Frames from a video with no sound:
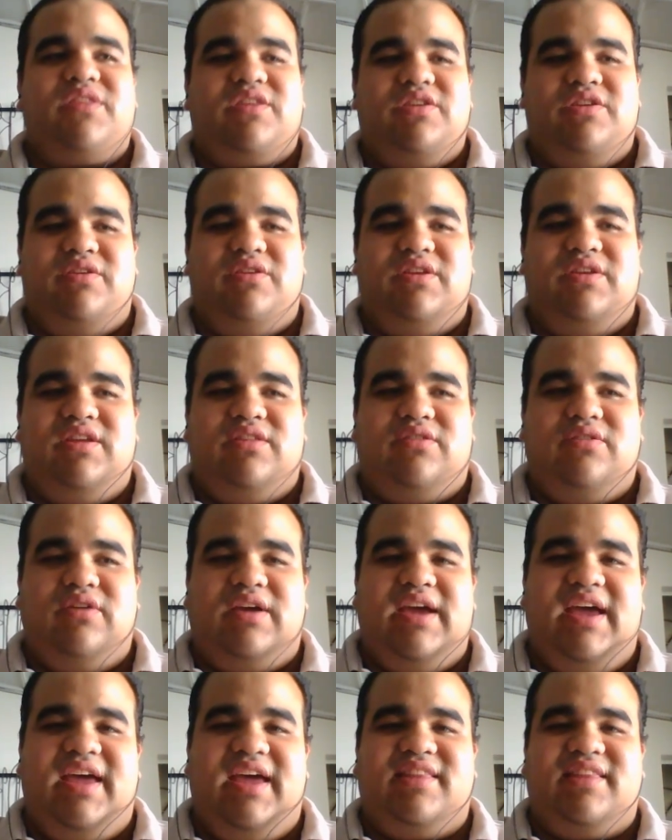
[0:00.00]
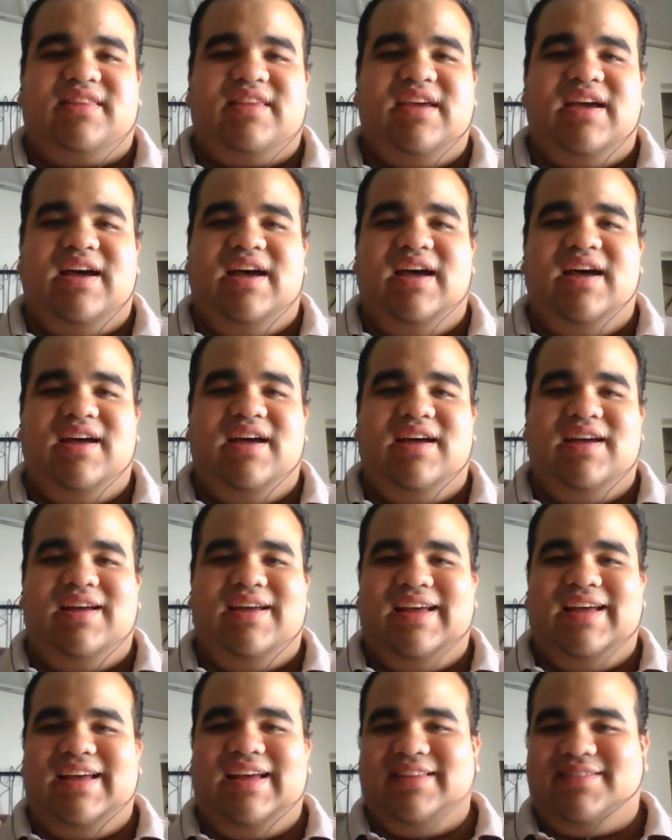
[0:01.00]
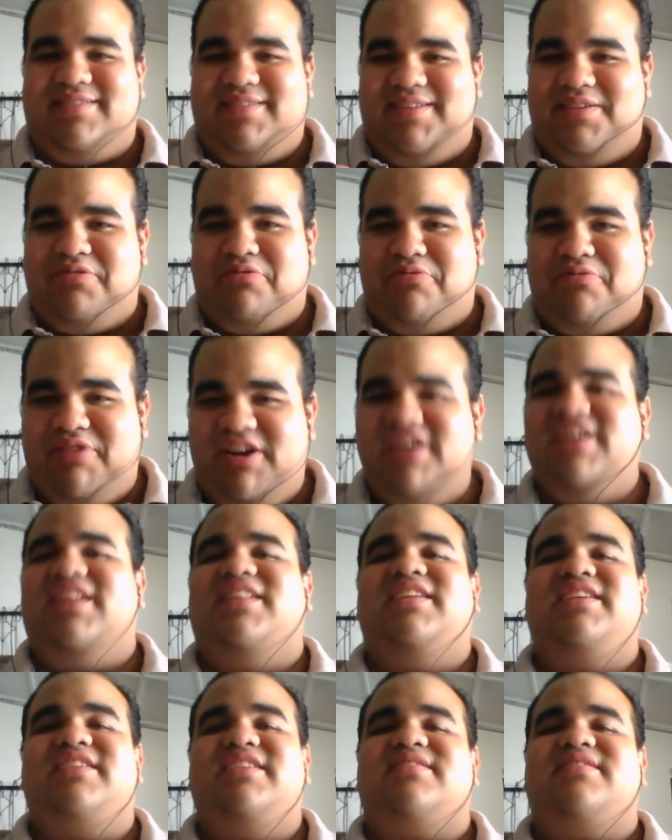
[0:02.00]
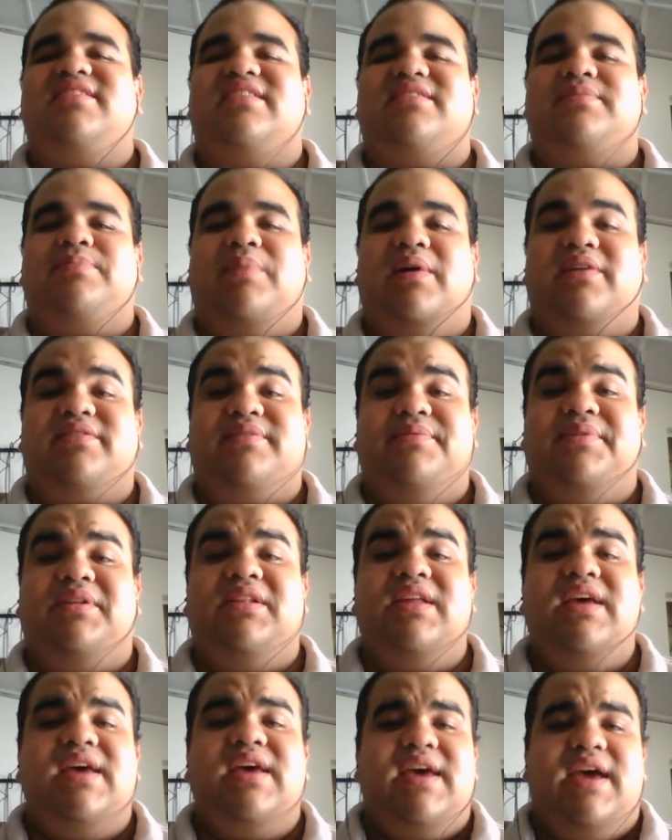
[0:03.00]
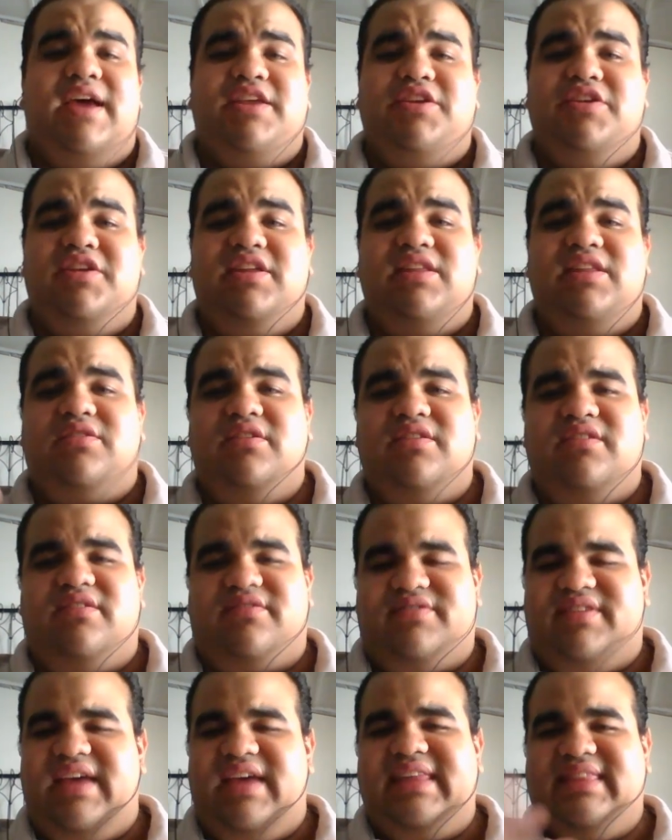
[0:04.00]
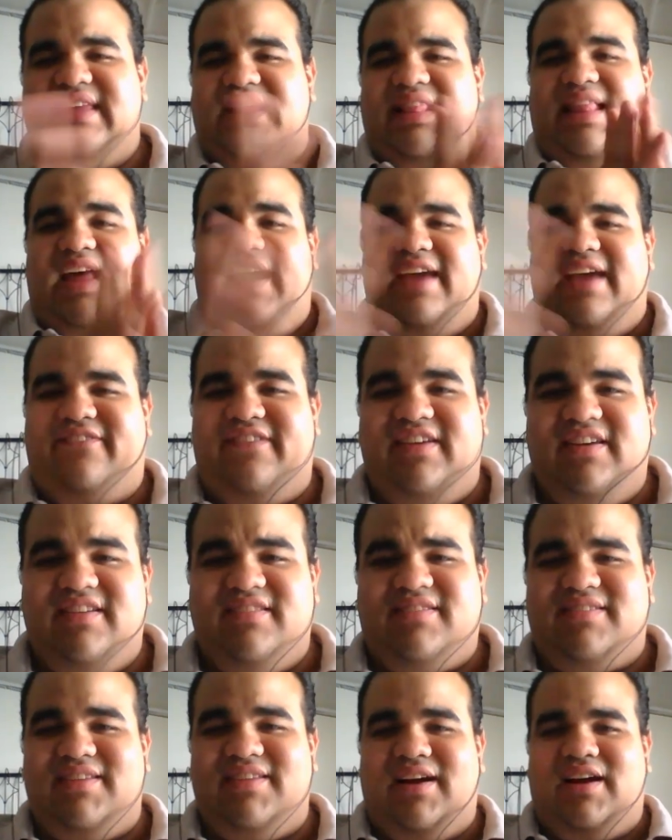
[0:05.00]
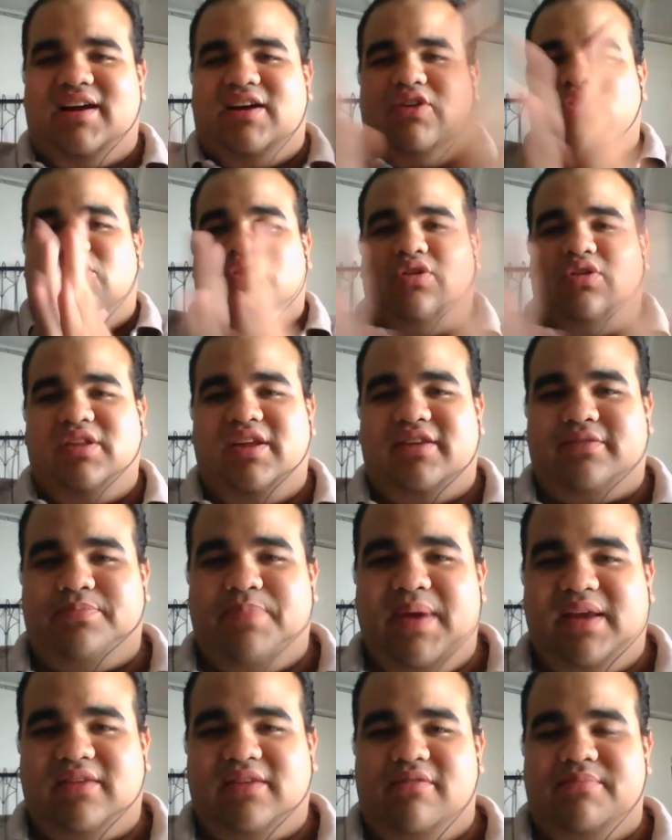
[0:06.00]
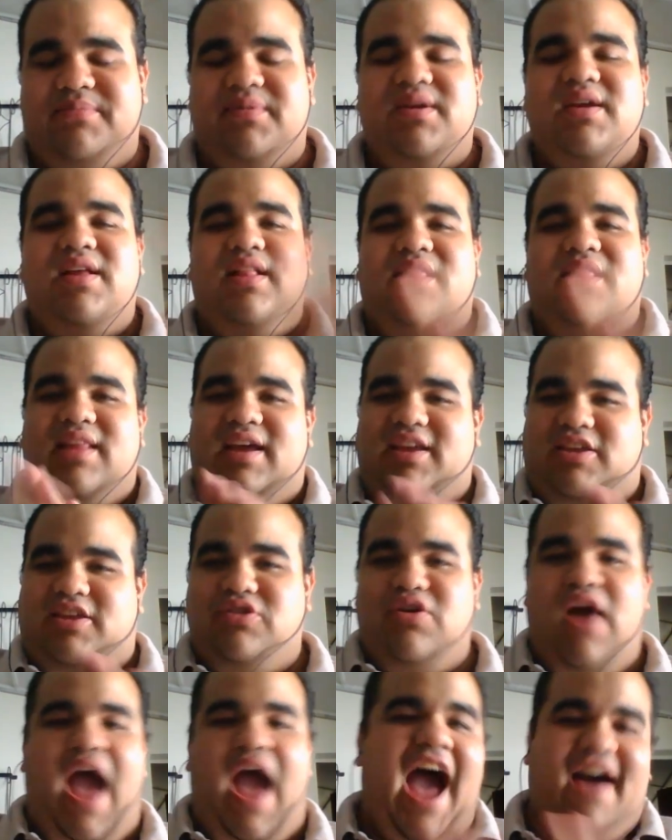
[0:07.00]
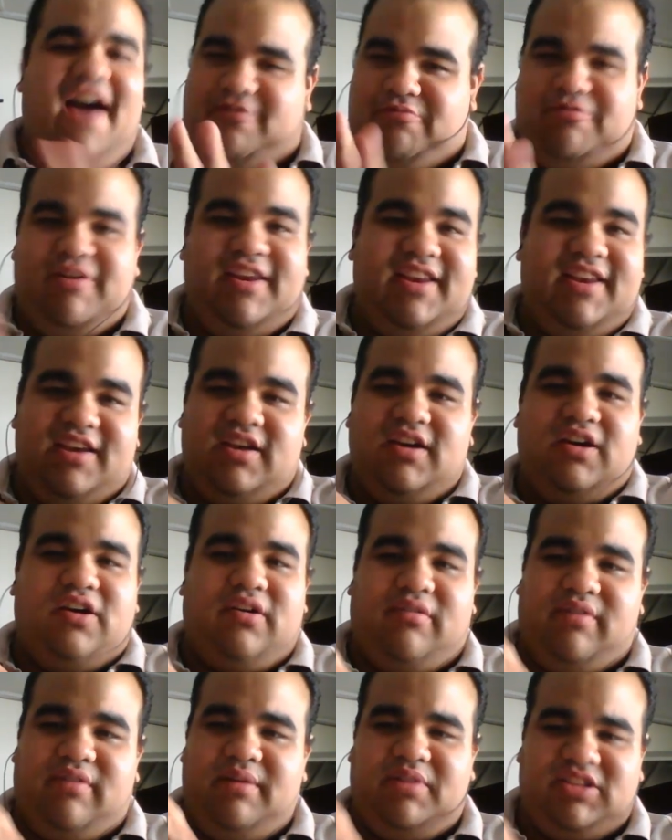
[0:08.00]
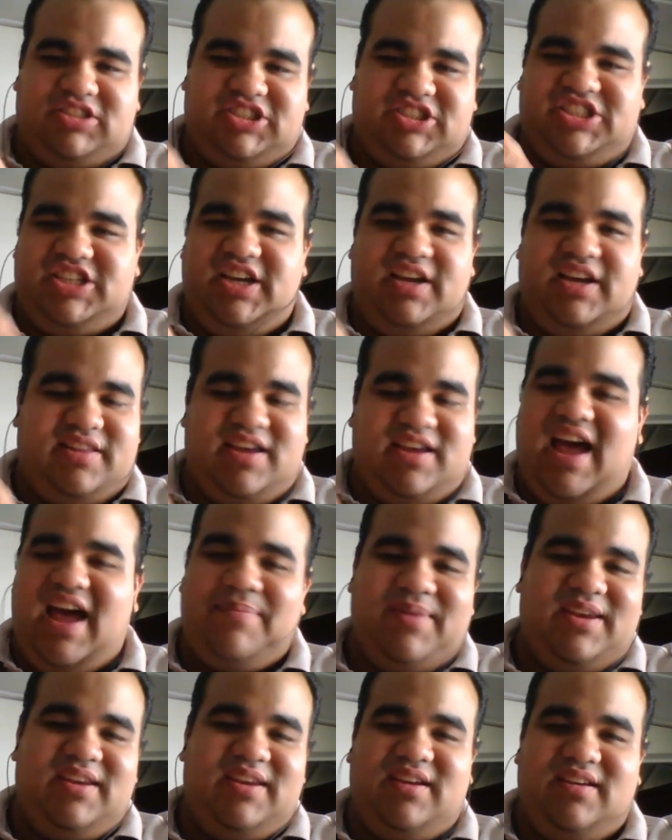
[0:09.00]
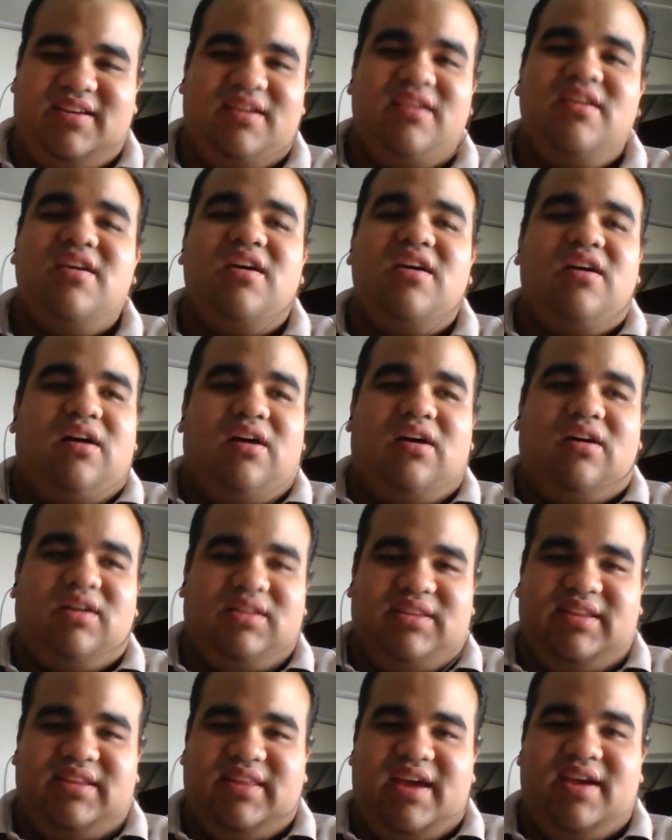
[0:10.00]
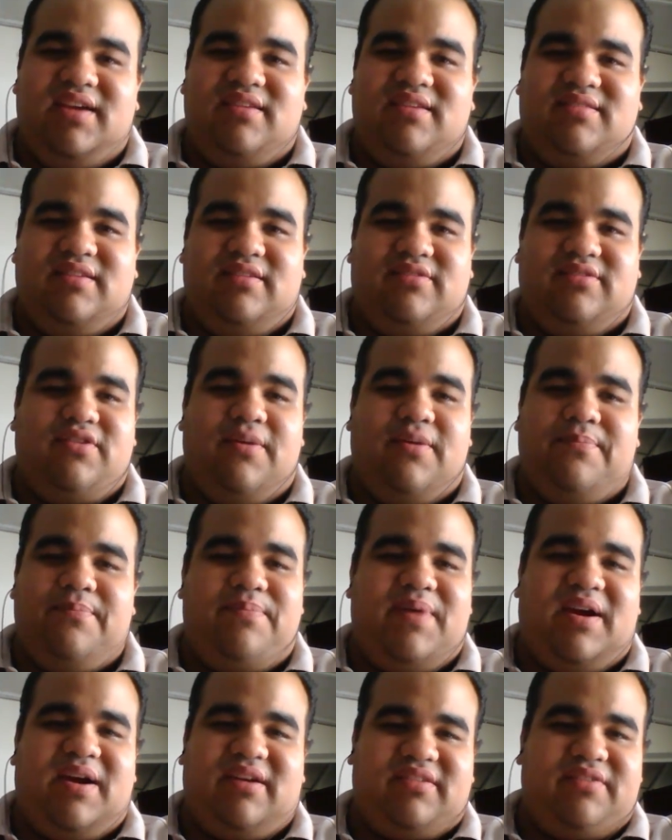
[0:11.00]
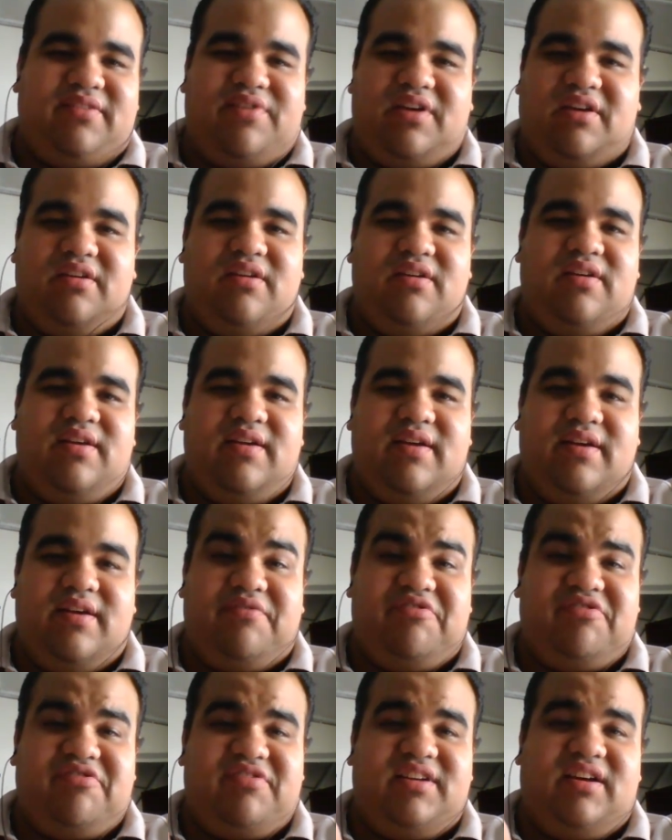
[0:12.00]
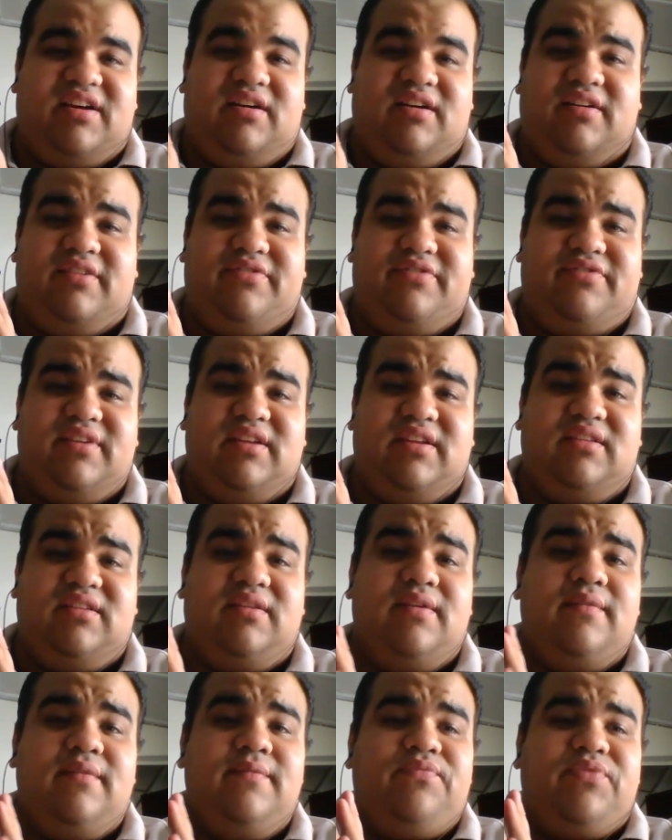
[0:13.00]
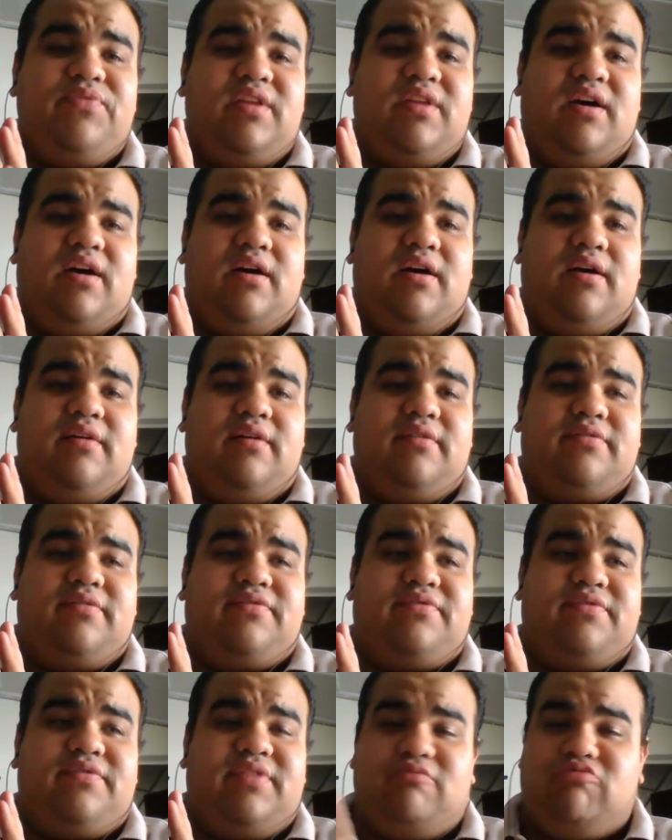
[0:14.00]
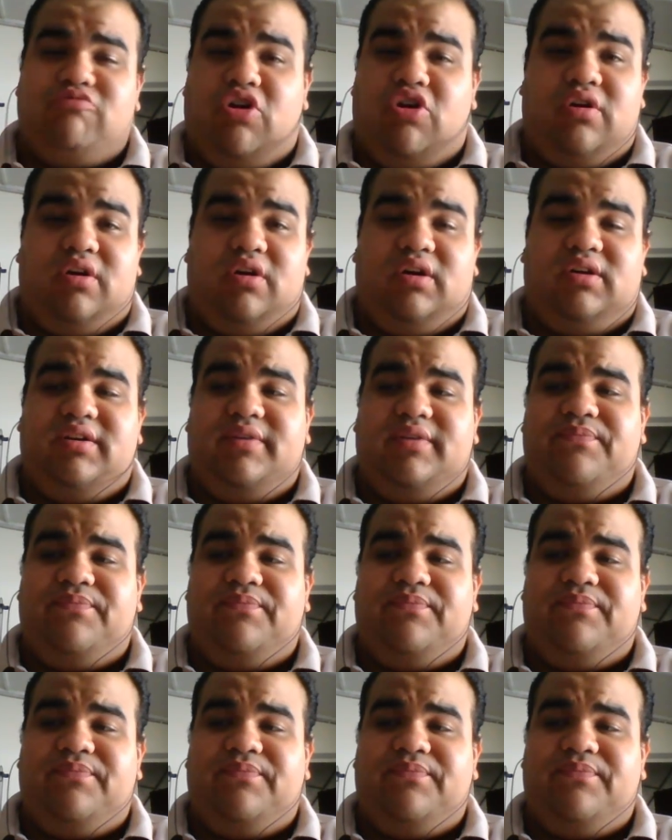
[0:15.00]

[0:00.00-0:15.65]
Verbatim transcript: you need to get uh, as realist as possible and you need to understand that life is a whole spectrum like you have really horrible shit happening all the days in some parts of it, of of, uh, of the world